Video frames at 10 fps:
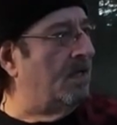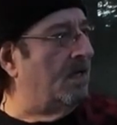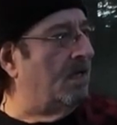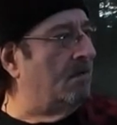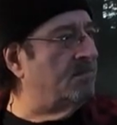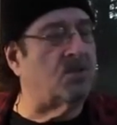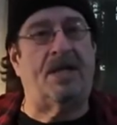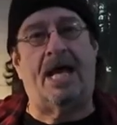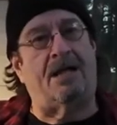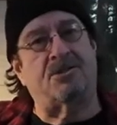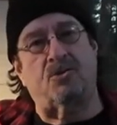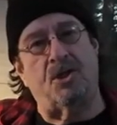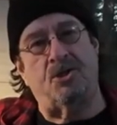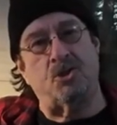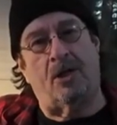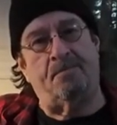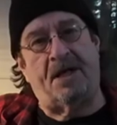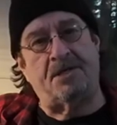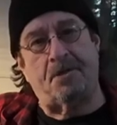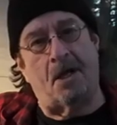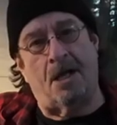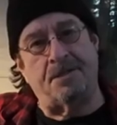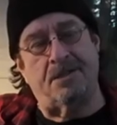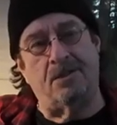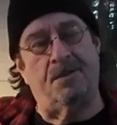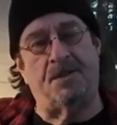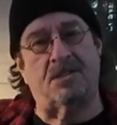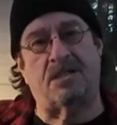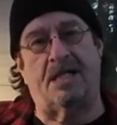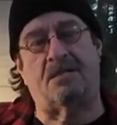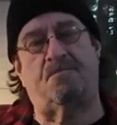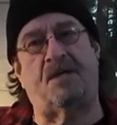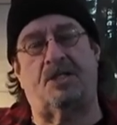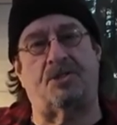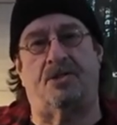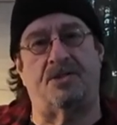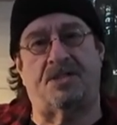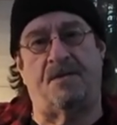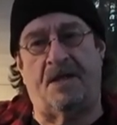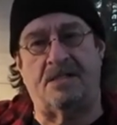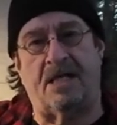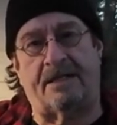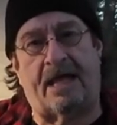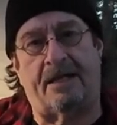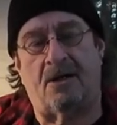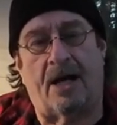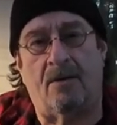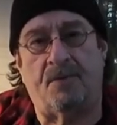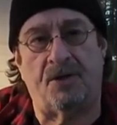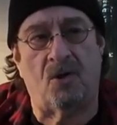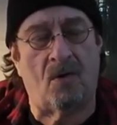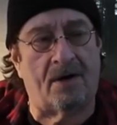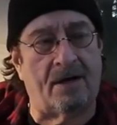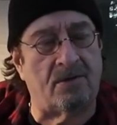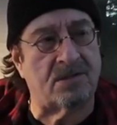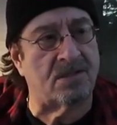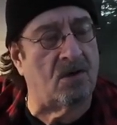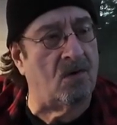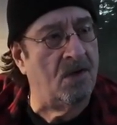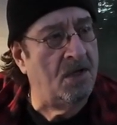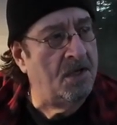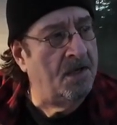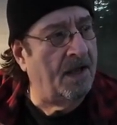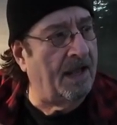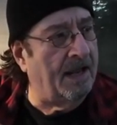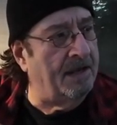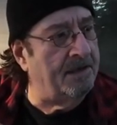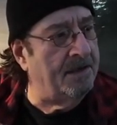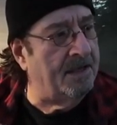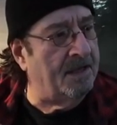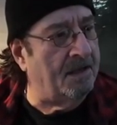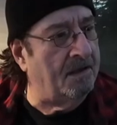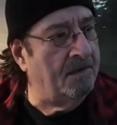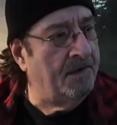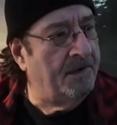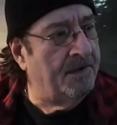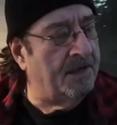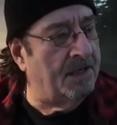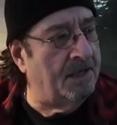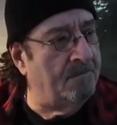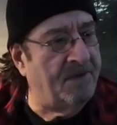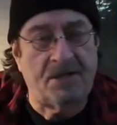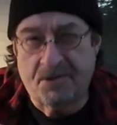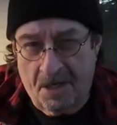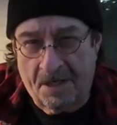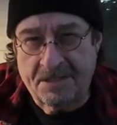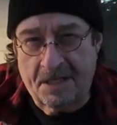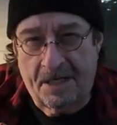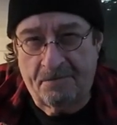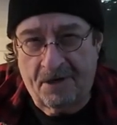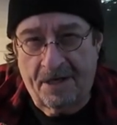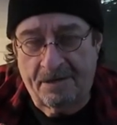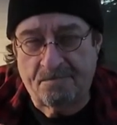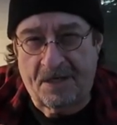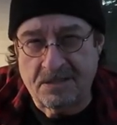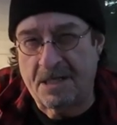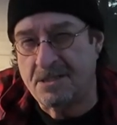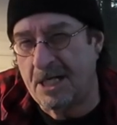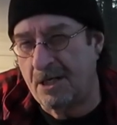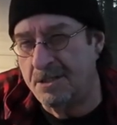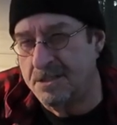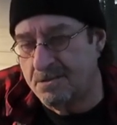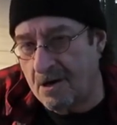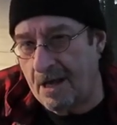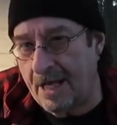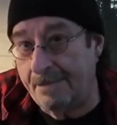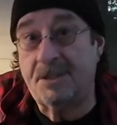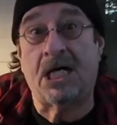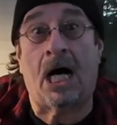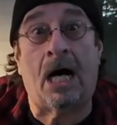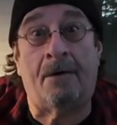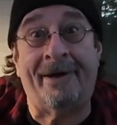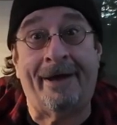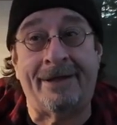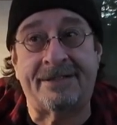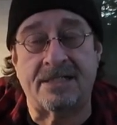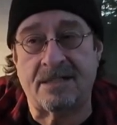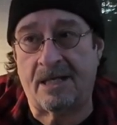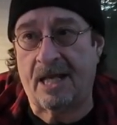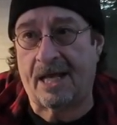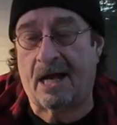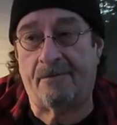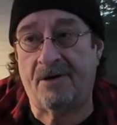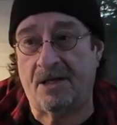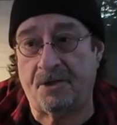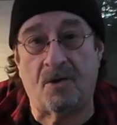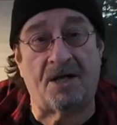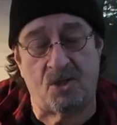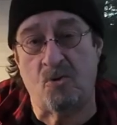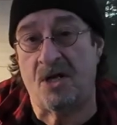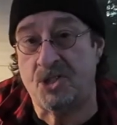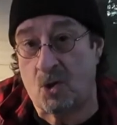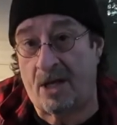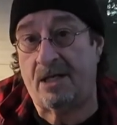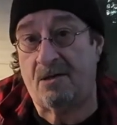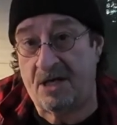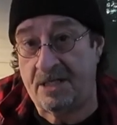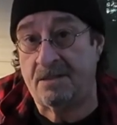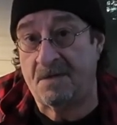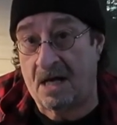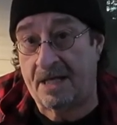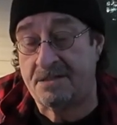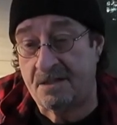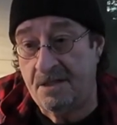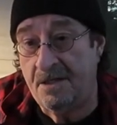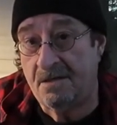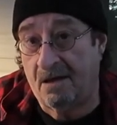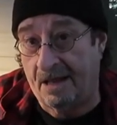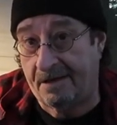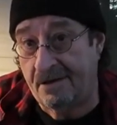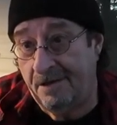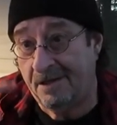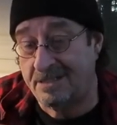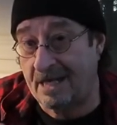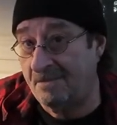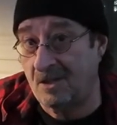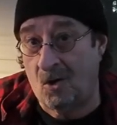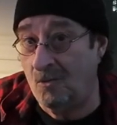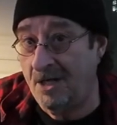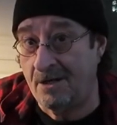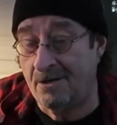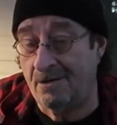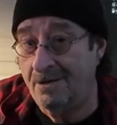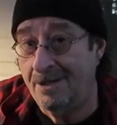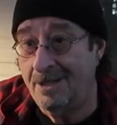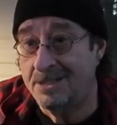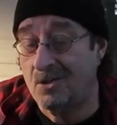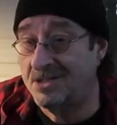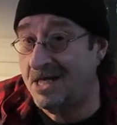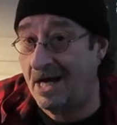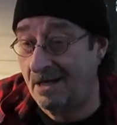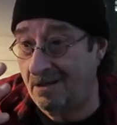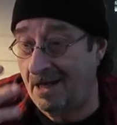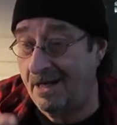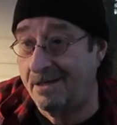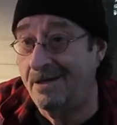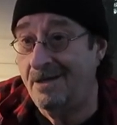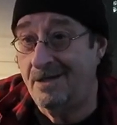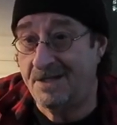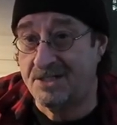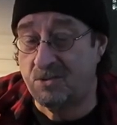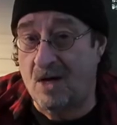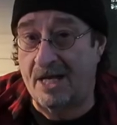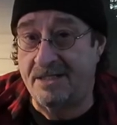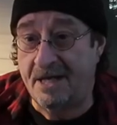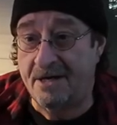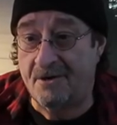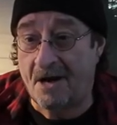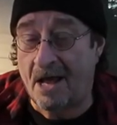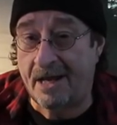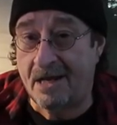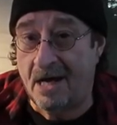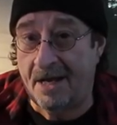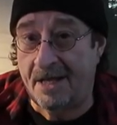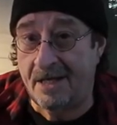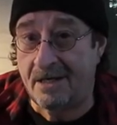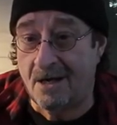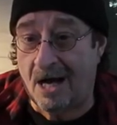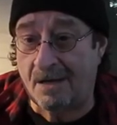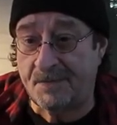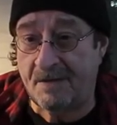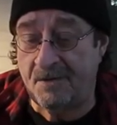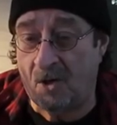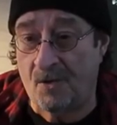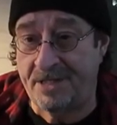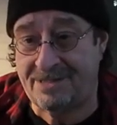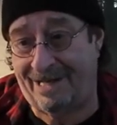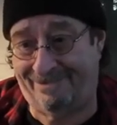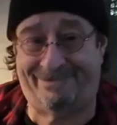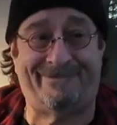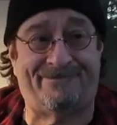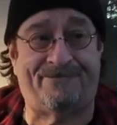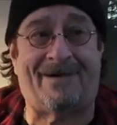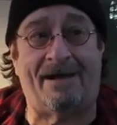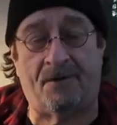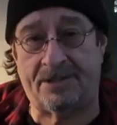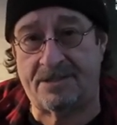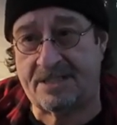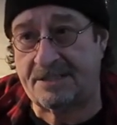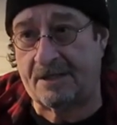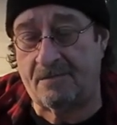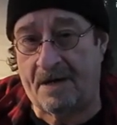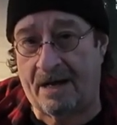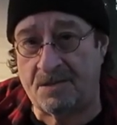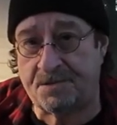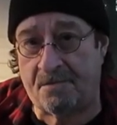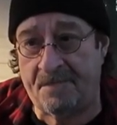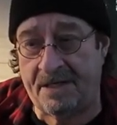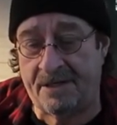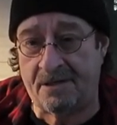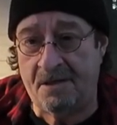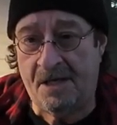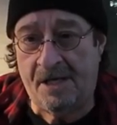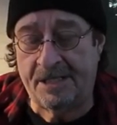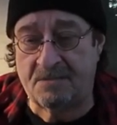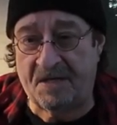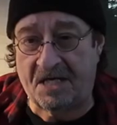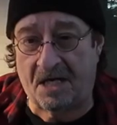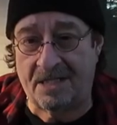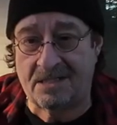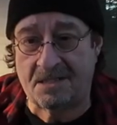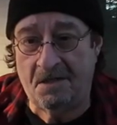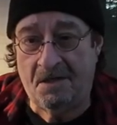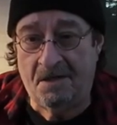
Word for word: um, so yeah, so we can join Patreon, too, and there's, like, pictures and things like that that I don't put nowhere else, so, and, uh, um, Patreon, I said, right, please like, share, and subscribe, comment, because I like, I really do, I do enjoy reading them, guys, like, because I'm alone here. So it's kind of like, this is why Digger and I kind of hit it off, even though he's like five hundred, six hundred miles from me here, is because,